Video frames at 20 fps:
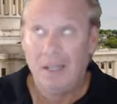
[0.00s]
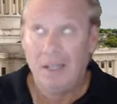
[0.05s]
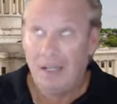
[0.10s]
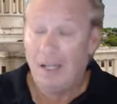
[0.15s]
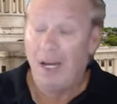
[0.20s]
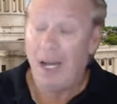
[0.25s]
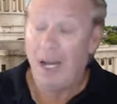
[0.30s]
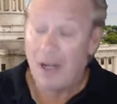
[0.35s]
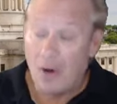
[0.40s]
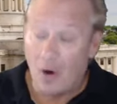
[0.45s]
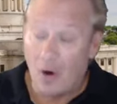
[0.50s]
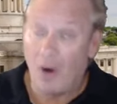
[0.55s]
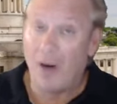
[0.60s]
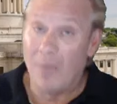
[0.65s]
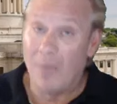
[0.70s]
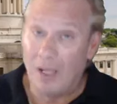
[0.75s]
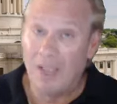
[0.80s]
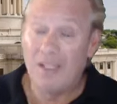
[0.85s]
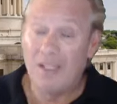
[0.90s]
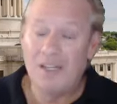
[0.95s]
a
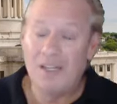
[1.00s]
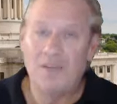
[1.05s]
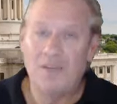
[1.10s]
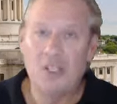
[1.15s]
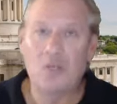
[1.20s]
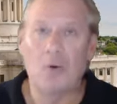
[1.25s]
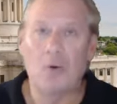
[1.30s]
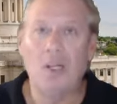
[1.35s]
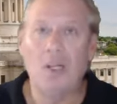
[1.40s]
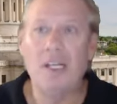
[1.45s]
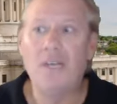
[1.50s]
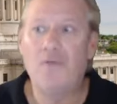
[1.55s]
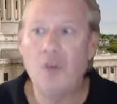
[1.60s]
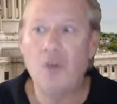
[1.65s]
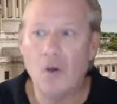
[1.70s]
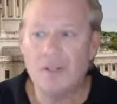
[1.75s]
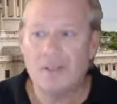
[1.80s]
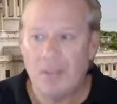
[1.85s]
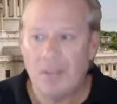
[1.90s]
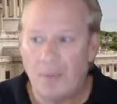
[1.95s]
normal individual, if
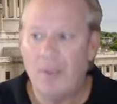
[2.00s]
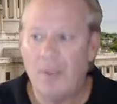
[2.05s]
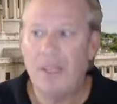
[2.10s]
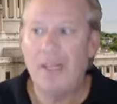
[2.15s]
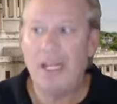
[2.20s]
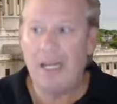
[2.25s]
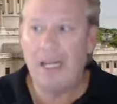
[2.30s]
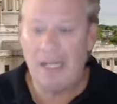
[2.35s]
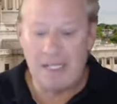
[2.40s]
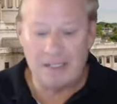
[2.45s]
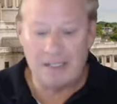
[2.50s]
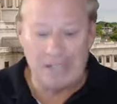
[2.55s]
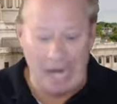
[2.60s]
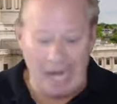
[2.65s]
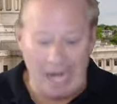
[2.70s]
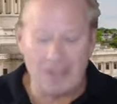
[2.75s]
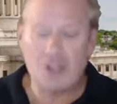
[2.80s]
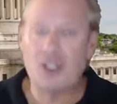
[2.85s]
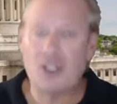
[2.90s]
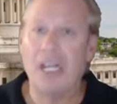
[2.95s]
you're someone that is
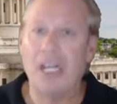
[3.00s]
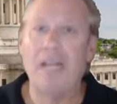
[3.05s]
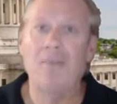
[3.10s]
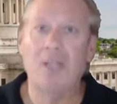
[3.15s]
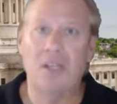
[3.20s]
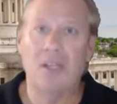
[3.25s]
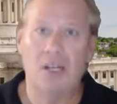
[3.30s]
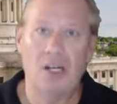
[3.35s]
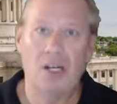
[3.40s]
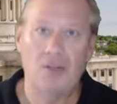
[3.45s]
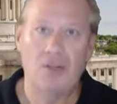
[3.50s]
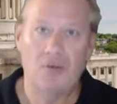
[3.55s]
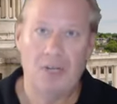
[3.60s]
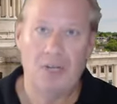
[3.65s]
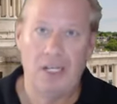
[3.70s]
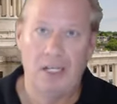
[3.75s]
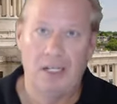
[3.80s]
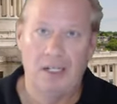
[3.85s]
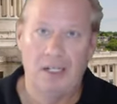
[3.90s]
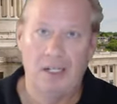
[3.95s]
not ashamed of the country,
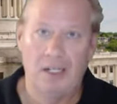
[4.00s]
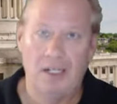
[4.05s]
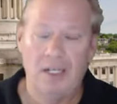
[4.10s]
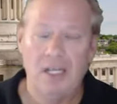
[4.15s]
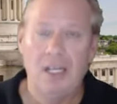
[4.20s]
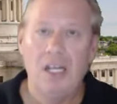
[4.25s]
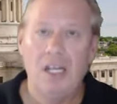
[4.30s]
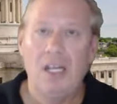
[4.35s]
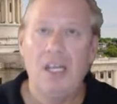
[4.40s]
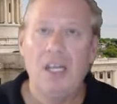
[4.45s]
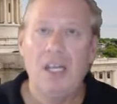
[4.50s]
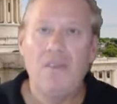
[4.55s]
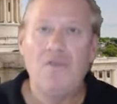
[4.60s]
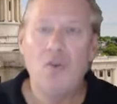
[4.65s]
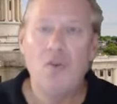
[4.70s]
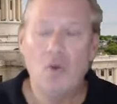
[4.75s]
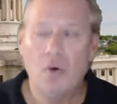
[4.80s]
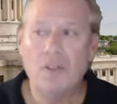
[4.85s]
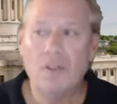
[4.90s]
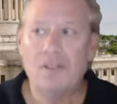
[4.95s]
if
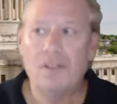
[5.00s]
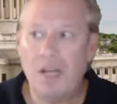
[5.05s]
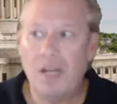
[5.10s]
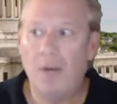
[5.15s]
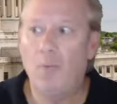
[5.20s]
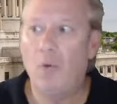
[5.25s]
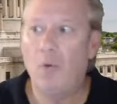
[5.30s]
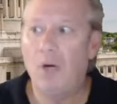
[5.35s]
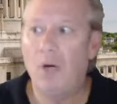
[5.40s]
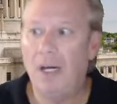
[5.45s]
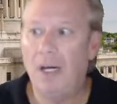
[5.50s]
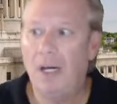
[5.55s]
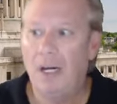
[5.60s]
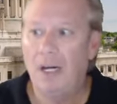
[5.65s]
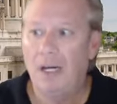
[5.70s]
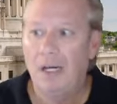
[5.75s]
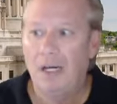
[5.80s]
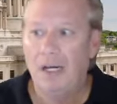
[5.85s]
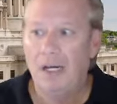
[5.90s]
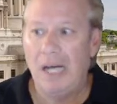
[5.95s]
you're someone,
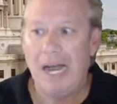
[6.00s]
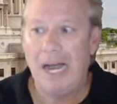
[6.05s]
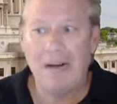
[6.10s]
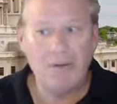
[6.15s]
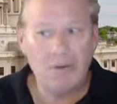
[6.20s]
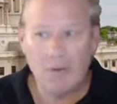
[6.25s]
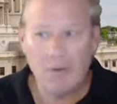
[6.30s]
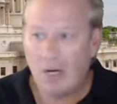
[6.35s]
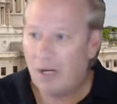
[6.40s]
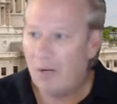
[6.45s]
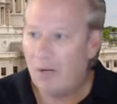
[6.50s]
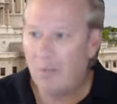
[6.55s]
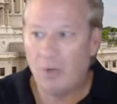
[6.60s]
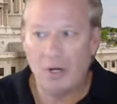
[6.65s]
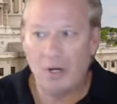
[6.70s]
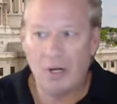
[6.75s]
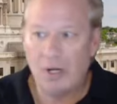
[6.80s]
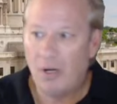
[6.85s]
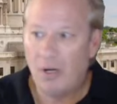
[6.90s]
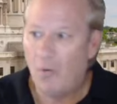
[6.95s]
Aaron
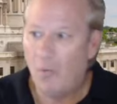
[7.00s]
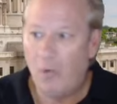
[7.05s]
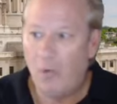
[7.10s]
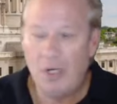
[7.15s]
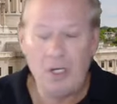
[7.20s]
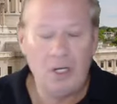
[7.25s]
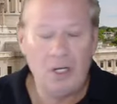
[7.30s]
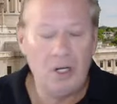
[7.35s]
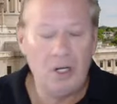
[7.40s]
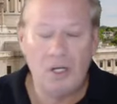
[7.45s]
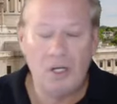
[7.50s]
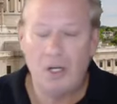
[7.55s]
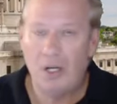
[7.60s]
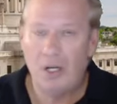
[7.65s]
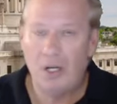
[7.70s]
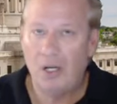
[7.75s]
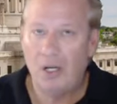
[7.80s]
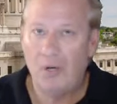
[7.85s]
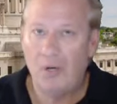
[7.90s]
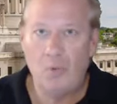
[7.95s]
Ruggenberg would
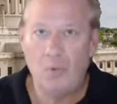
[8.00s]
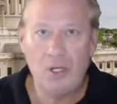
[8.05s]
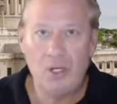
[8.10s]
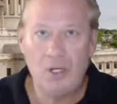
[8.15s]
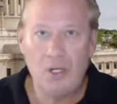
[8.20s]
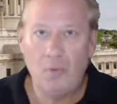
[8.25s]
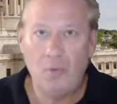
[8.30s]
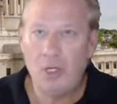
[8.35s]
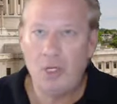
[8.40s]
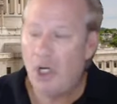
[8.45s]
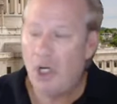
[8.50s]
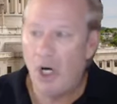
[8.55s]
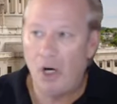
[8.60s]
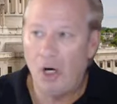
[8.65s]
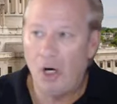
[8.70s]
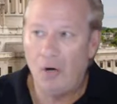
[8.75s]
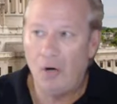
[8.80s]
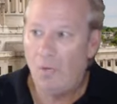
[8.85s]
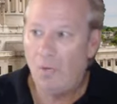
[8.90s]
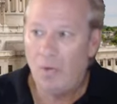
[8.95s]

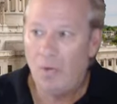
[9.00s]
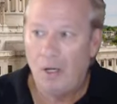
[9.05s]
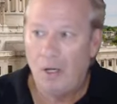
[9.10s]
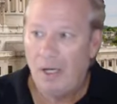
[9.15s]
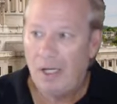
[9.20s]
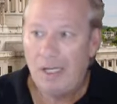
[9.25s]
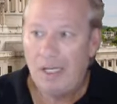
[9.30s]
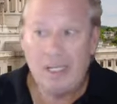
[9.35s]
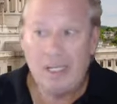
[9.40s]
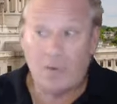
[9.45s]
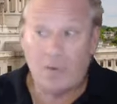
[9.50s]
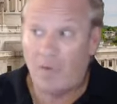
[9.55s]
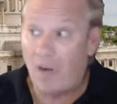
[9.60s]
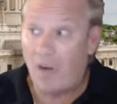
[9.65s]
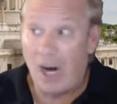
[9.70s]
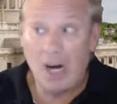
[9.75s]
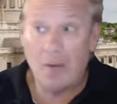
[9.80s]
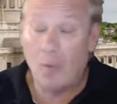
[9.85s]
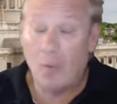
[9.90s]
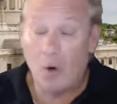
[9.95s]
go, he's
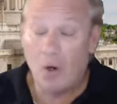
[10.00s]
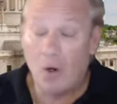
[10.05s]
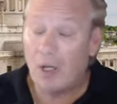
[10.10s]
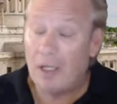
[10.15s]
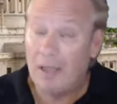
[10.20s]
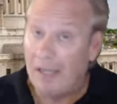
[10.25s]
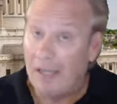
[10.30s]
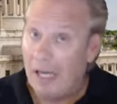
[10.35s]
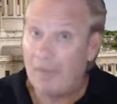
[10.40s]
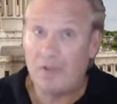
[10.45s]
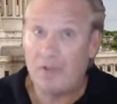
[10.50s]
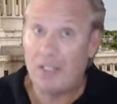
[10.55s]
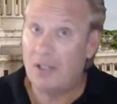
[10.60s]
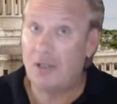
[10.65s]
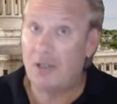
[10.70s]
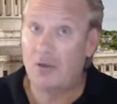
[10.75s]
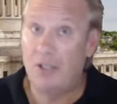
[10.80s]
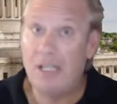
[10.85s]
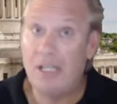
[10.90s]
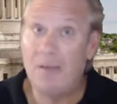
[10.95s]
far more left
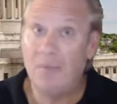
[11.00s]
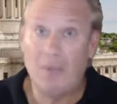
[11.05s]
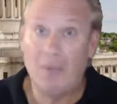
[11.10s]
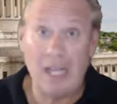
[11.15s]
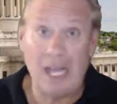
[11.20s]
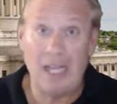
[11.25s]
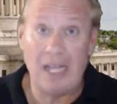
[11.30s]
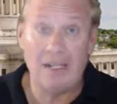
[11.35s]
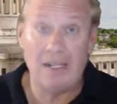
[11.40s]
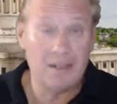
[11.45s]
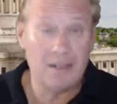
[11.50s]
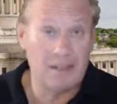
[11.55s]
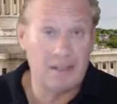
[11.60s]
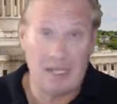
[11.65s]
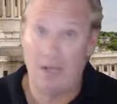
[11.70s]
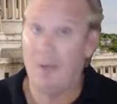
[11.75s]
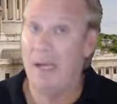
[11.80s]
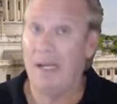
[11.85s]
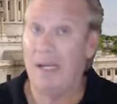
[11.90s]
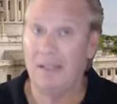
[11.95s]
extreme than
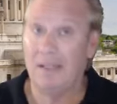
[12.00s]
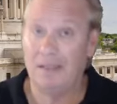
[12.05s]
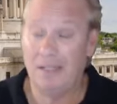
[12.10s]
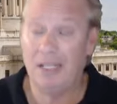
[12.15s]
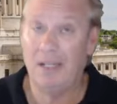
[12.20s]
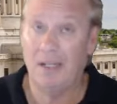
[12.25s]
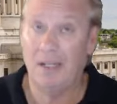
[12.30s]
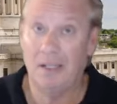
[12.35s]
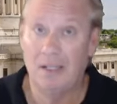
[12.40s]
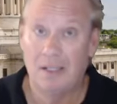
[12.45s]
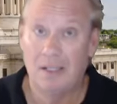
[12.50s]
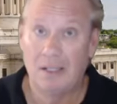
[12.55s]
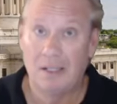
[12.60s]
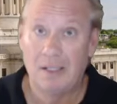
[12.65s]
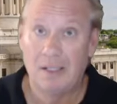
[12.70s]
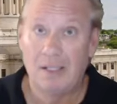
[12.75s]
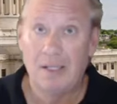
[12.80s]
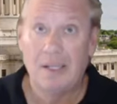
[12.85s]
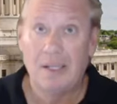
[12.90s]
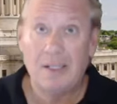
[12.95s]
Seth Magaziner.
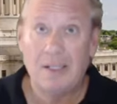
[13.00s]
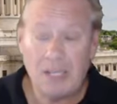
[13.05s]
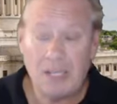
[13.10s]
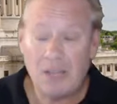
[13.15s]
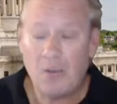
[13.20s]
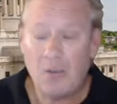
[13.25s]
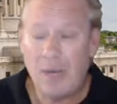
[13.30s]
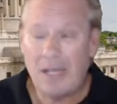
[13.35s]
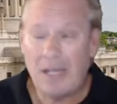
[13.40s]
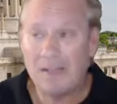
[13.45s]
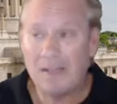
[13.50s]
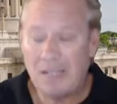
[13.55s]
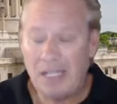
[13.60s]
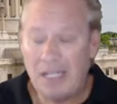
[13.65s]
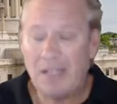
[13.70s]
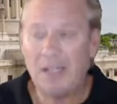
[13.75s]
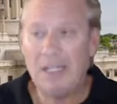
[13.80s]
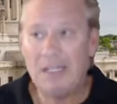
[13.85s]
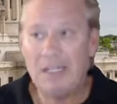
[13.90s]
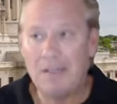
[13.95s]
Seth
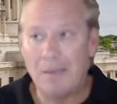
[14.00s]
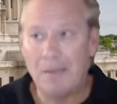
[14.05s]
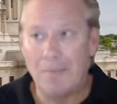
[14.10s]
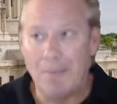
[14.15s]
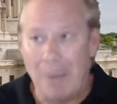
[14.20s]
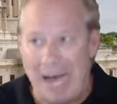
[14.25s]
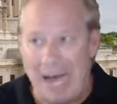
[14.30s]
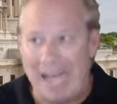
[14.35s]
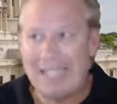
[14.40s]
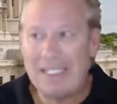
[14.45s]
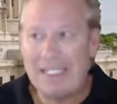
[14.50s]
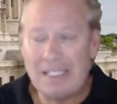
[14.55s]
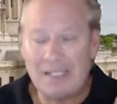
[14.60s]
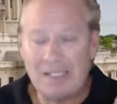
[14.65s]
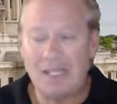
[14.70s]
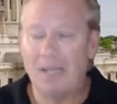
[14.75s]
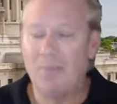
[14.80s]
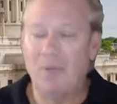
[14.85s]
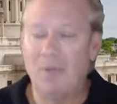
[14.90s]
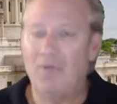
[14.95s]
Magaziner is a Biden
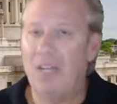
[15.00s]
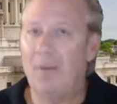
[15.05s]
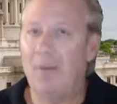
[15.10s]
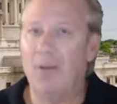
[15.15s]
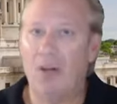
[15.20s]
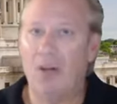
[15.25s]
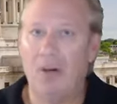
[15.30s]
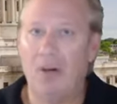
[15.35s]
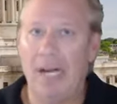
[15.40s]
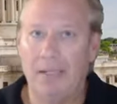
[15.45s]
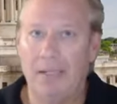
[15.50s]
type of Democrat.